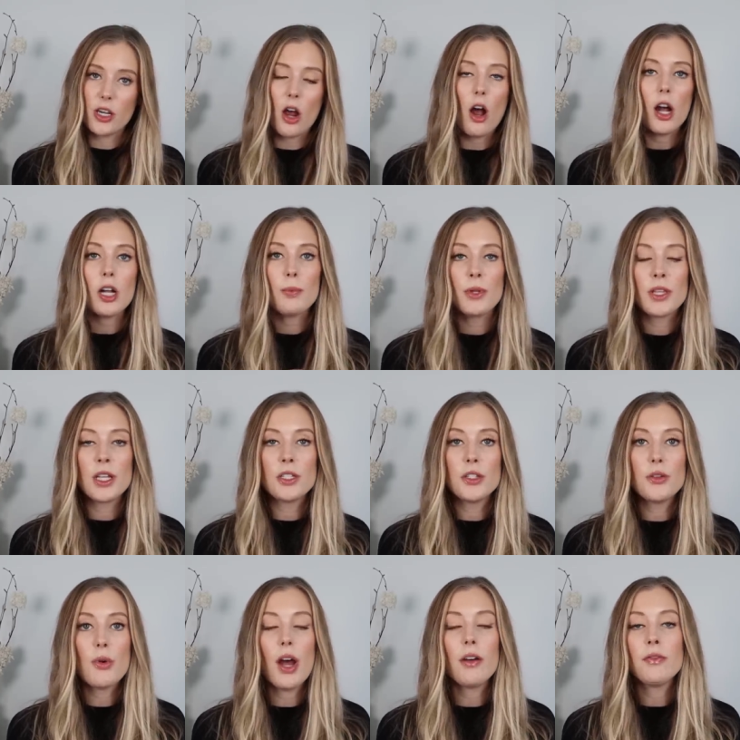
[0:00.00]
Talk, but they
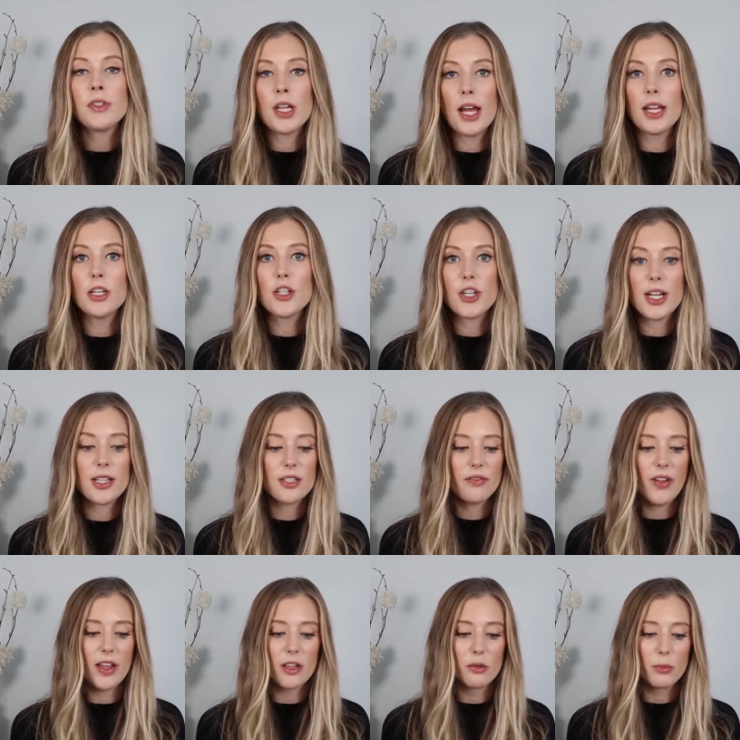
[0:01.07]
do have 10 shades
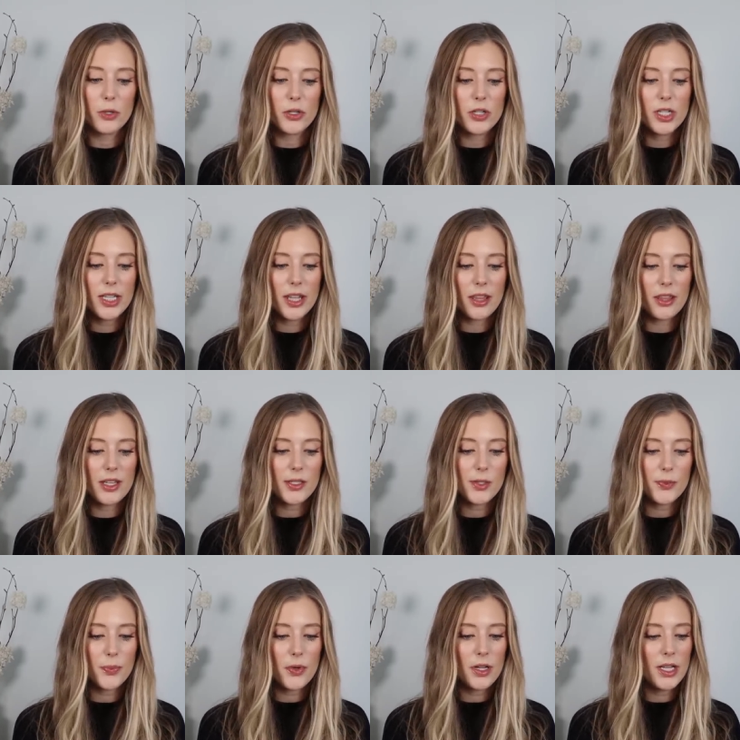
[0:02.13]
available.
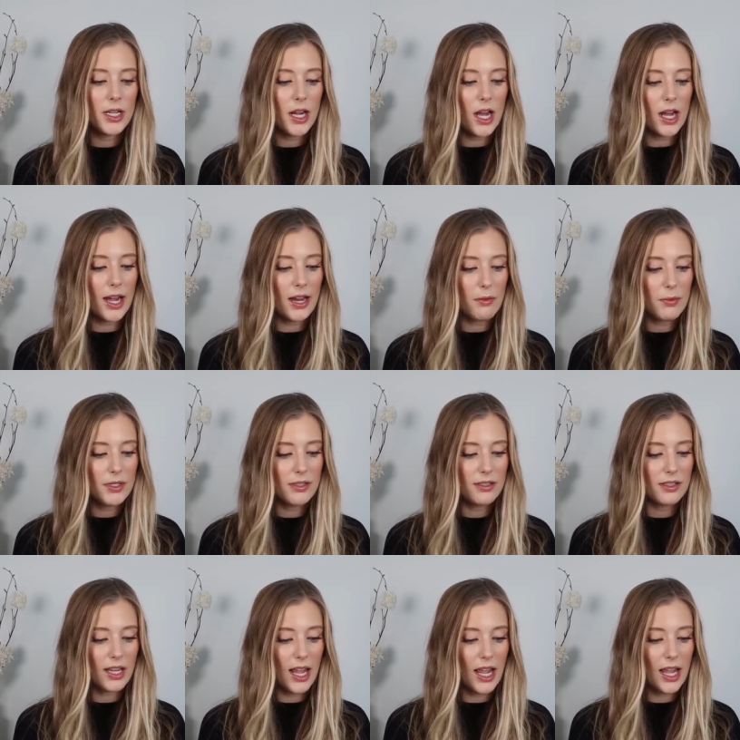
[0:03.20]
This one I would
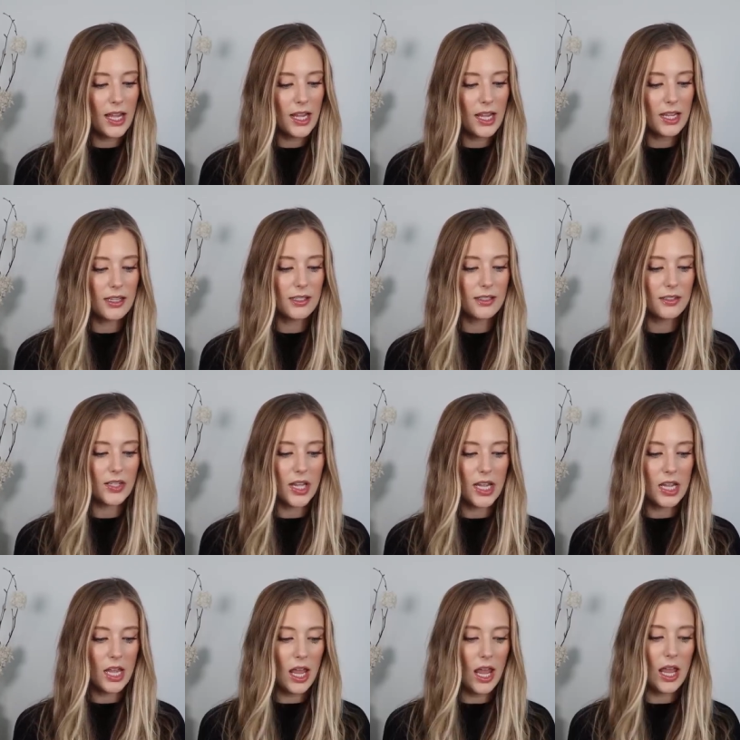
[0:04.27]
say is
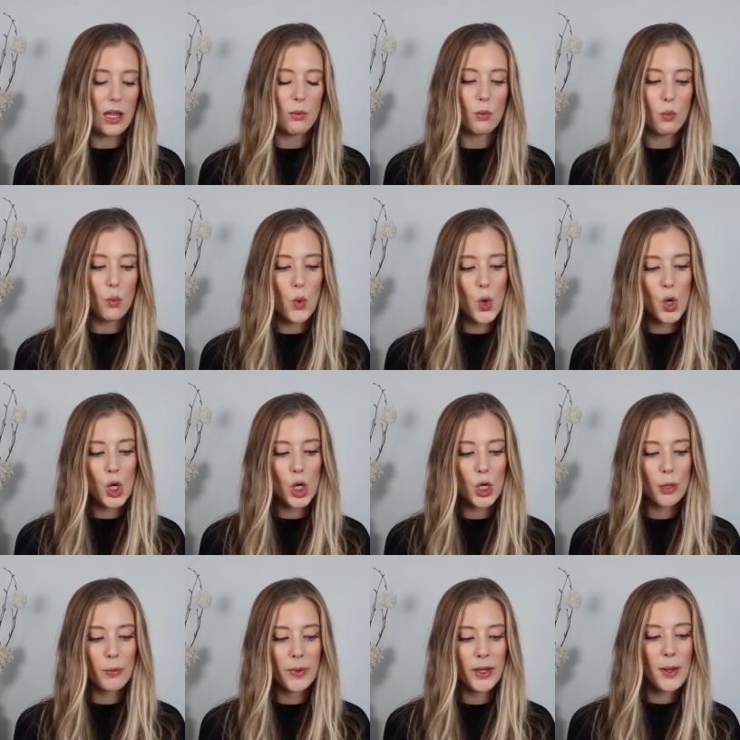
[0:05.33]
like a
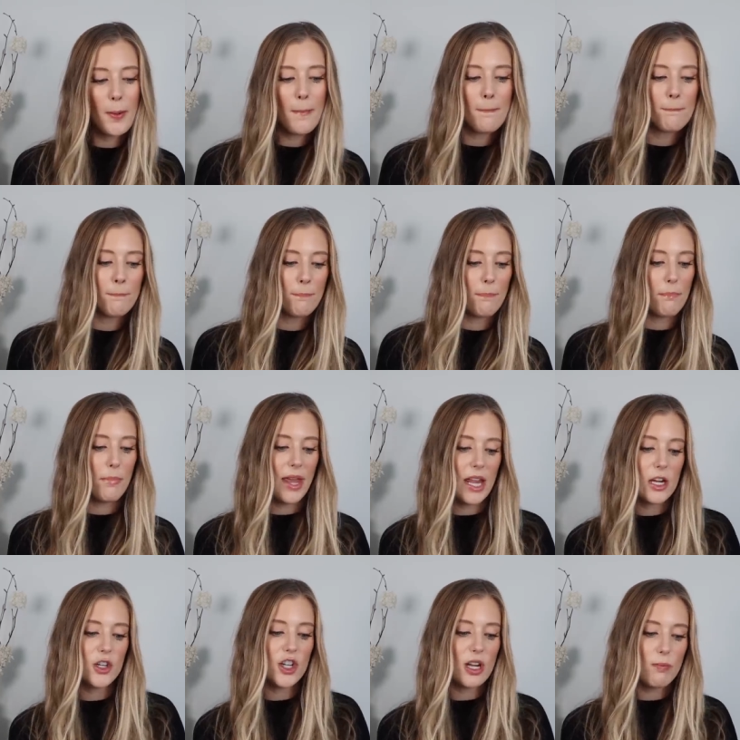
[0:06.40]
warm,
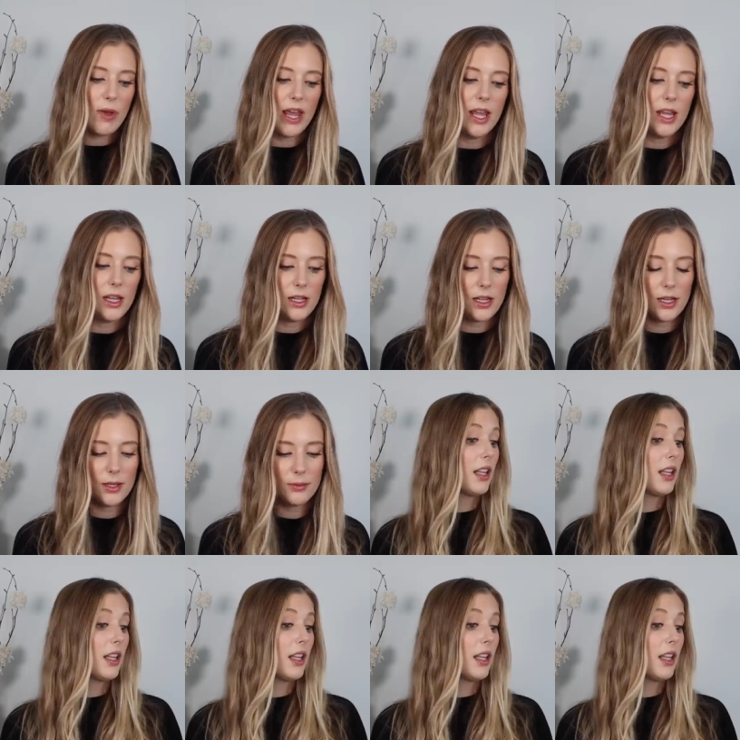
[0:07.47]
beigey pink.